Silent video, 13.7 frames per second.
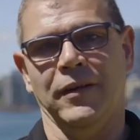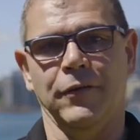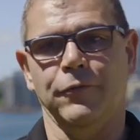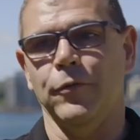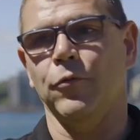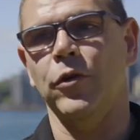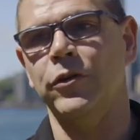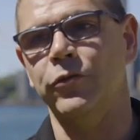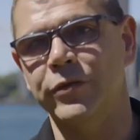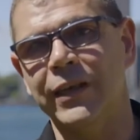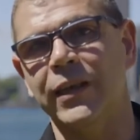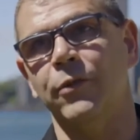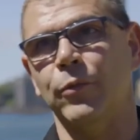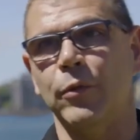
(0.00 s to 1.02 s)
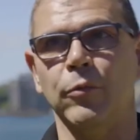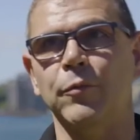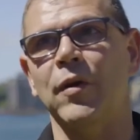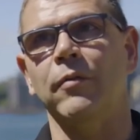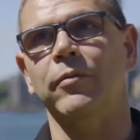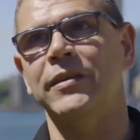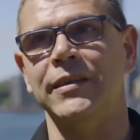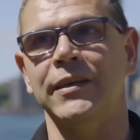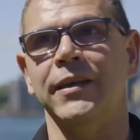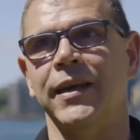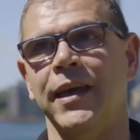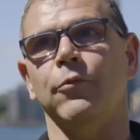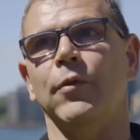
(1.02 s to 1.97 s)
If we were in New Zealand, we would probably
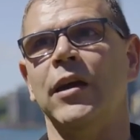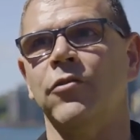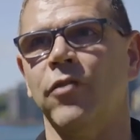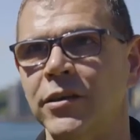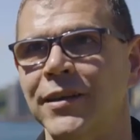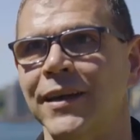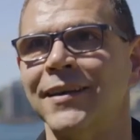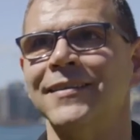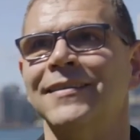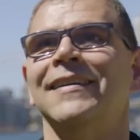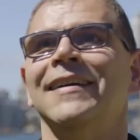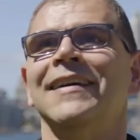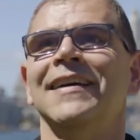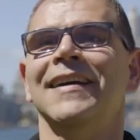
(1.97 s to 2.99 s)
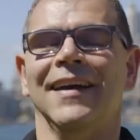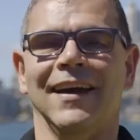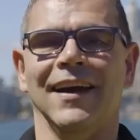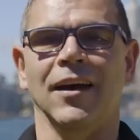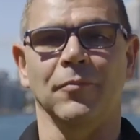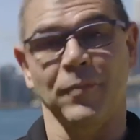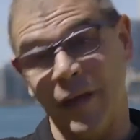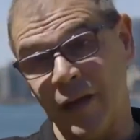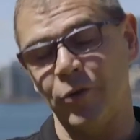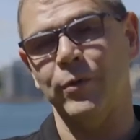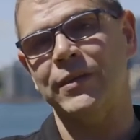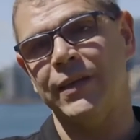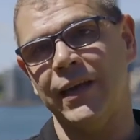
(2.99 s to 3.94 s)
see kiwi crossing.
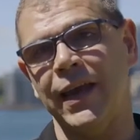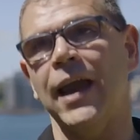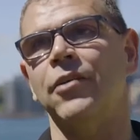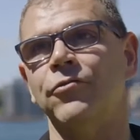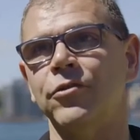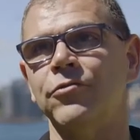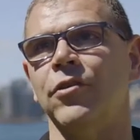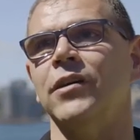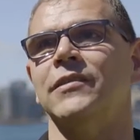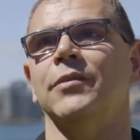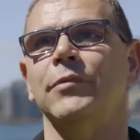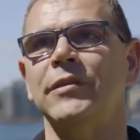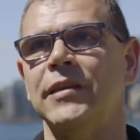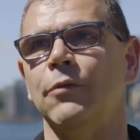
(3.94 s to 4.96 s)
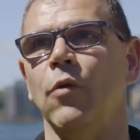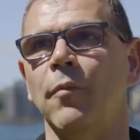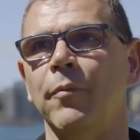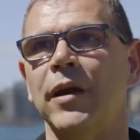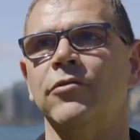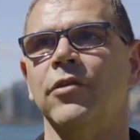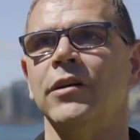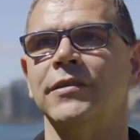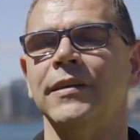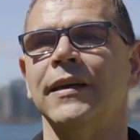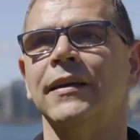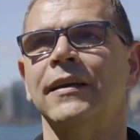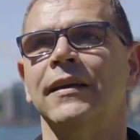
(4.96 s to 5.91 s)
Here we see kangaroo crossing, we see a wombat
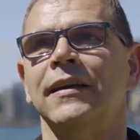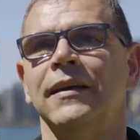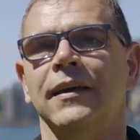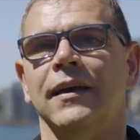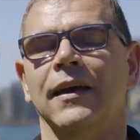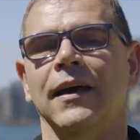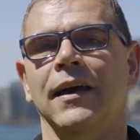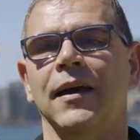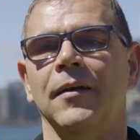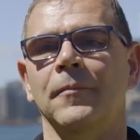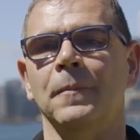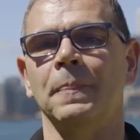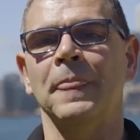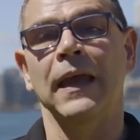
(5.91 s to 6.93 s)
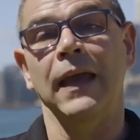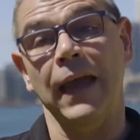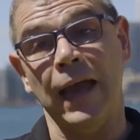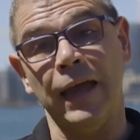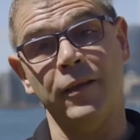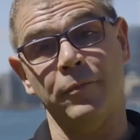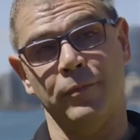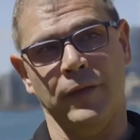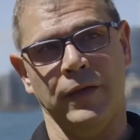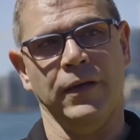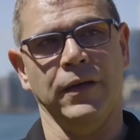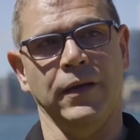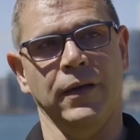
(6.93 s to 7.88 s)
crossing. And
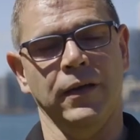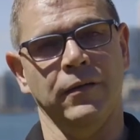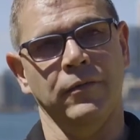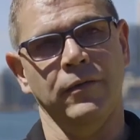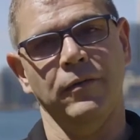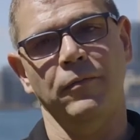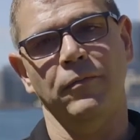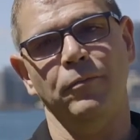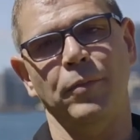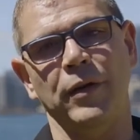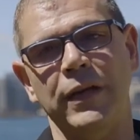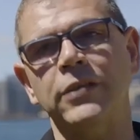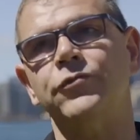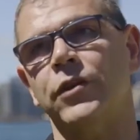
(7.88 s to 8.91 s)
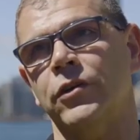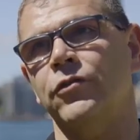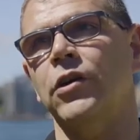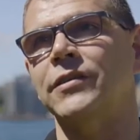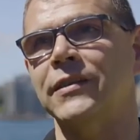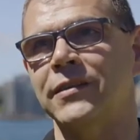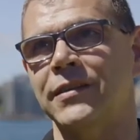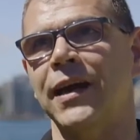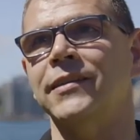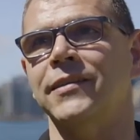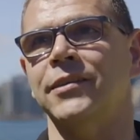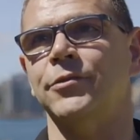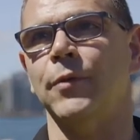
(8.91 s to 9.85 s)
the pedestrian crossing
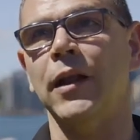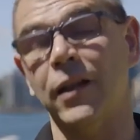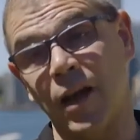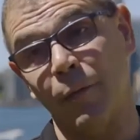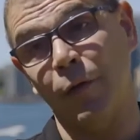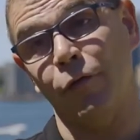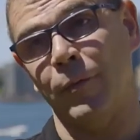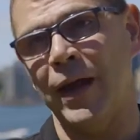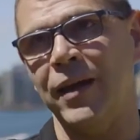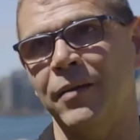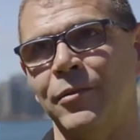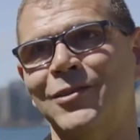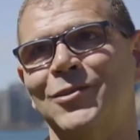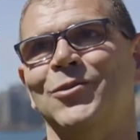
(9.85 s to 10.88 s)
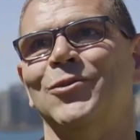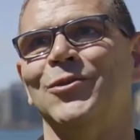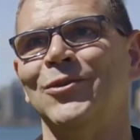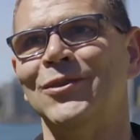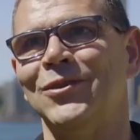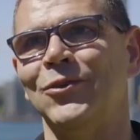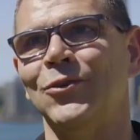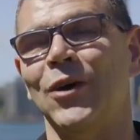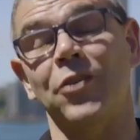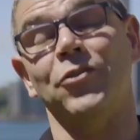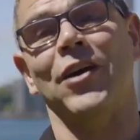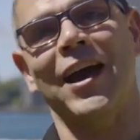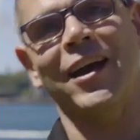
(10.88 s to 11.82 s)
signs as well, coming from animals to
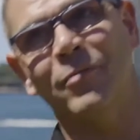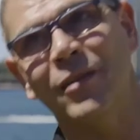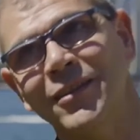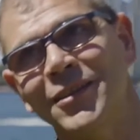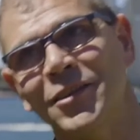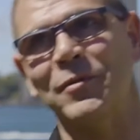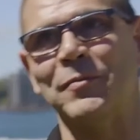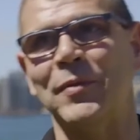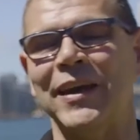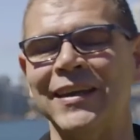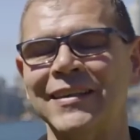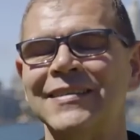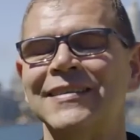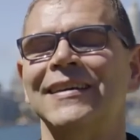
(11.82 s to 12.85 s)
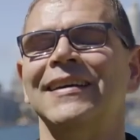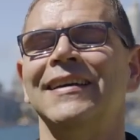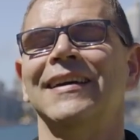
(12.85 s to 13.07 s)
other animals, human beings.